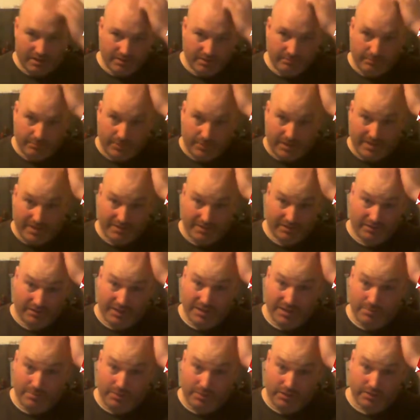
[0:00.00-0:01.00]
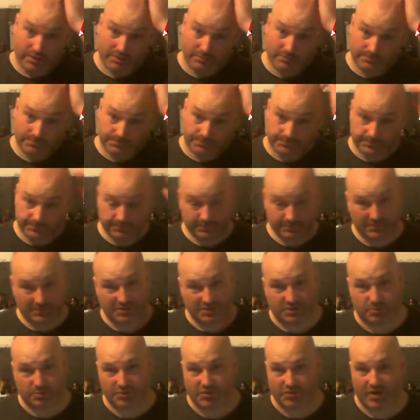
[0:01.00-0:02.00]
Hit the like button.
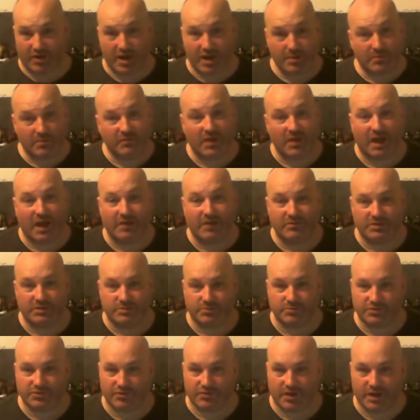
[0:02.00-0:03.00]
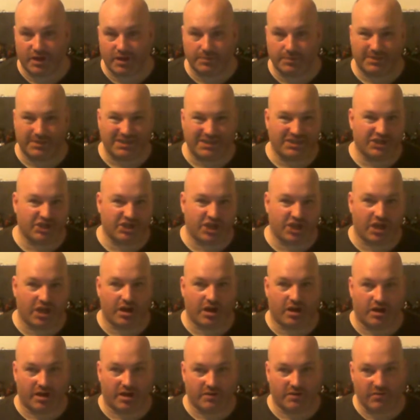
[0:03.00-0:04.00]
Subscribe if you haven't subscribed,
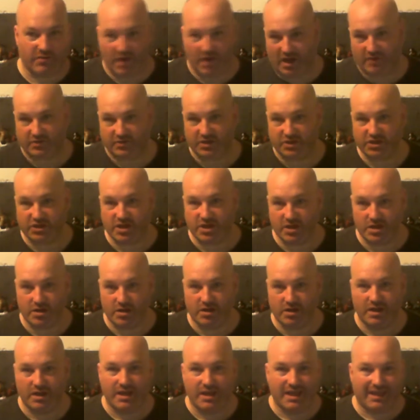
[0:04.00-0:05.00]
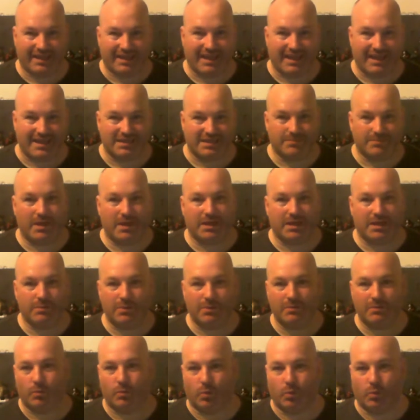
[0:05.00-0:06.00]
share if you haven't shared, get as many
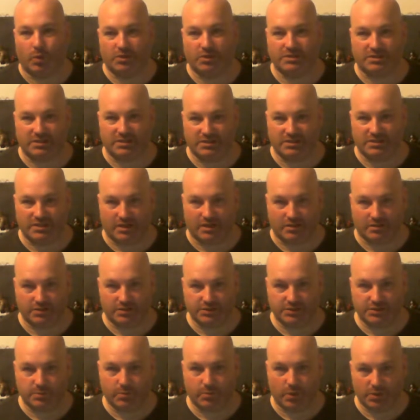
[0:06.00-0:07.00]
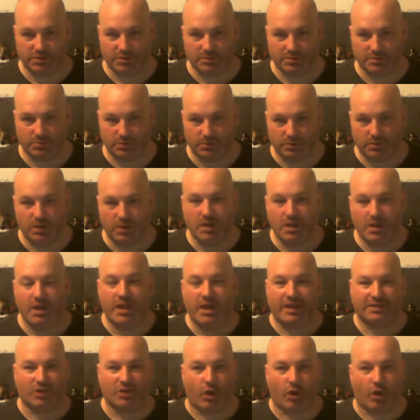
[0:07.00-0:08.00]
people watching the channel as possible.
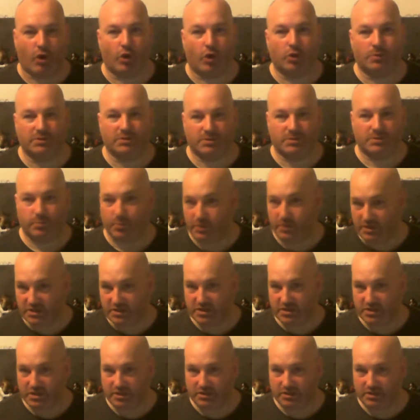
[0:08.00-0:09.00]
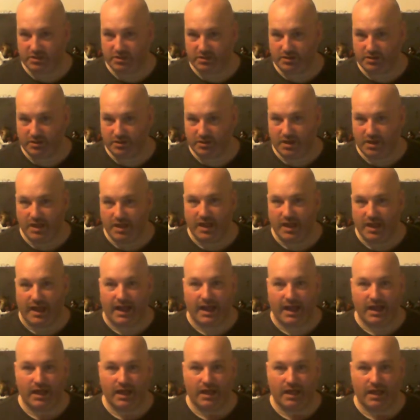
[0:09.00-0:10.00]
It's always appreciated,
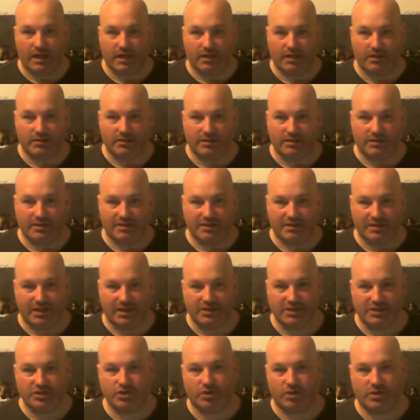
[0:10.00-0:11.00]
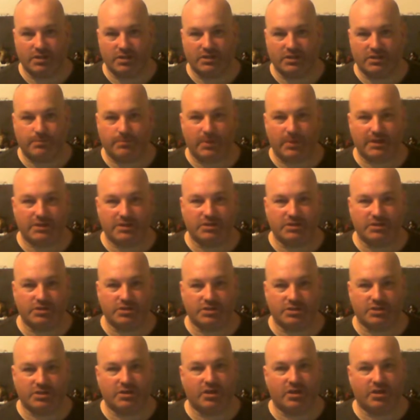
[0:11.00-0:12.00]
and enjoy the pictures
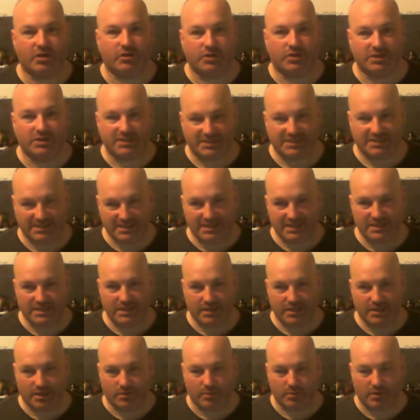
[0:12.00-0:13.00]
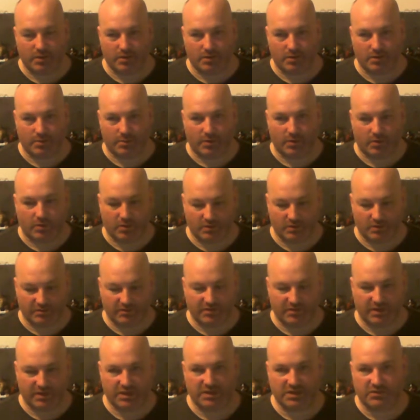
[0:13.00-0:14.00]
that you're going to see coming up of the
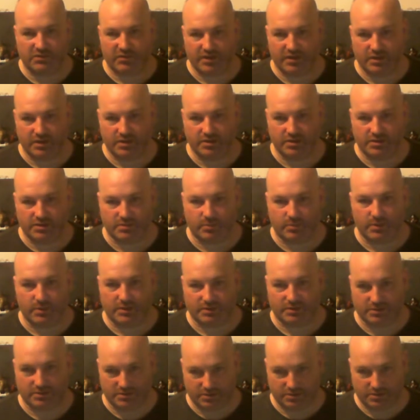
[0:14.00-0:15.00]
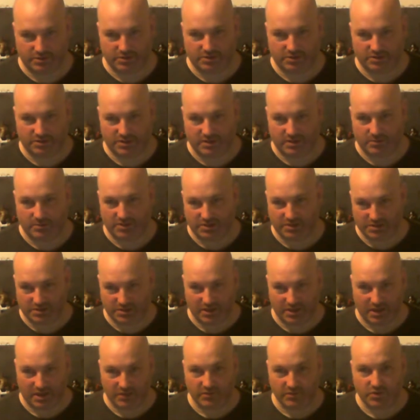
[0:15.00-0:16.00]
various figures and pictures, images
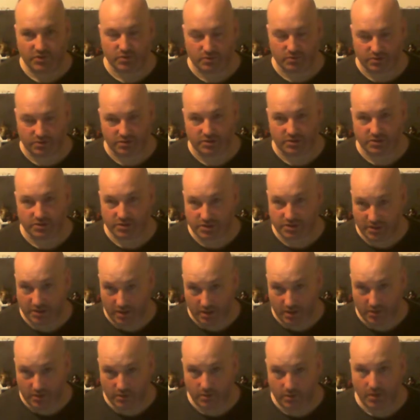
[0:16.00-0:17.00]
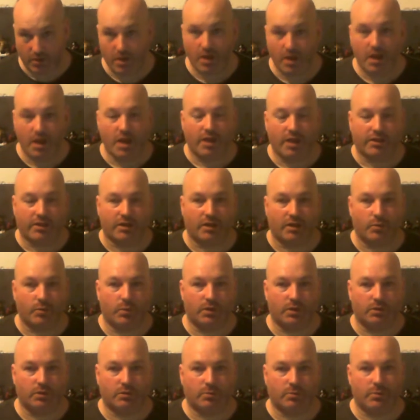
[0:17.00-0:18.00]
that I've shown you just now. There
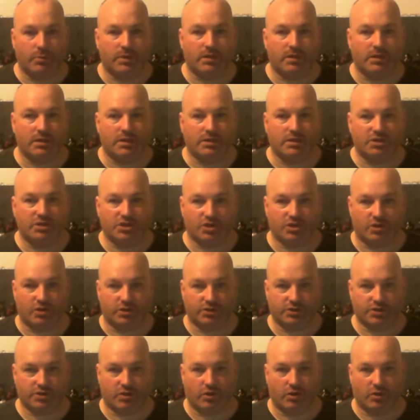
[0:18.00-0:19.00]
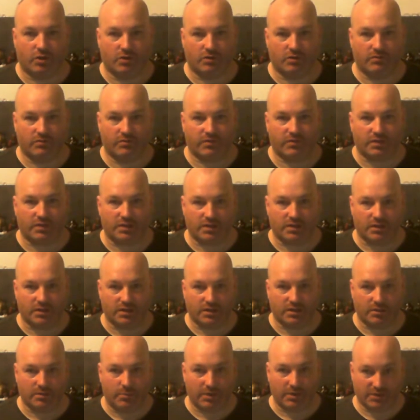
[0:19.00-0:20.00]
will be shots of
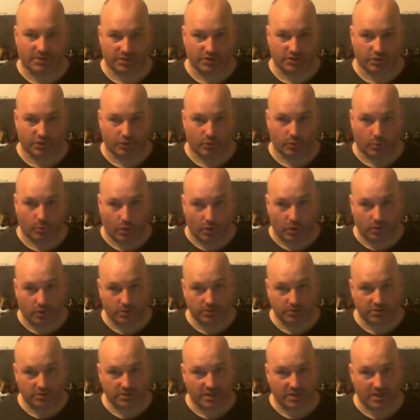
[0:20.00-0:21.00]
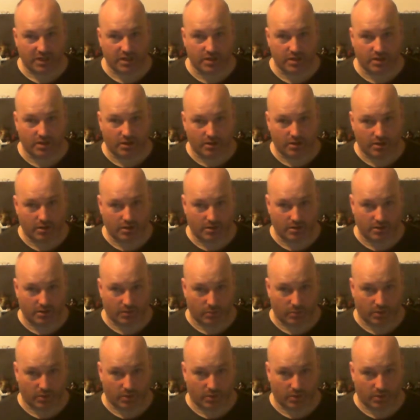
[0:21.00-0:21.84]
the pictures on the walls here, the one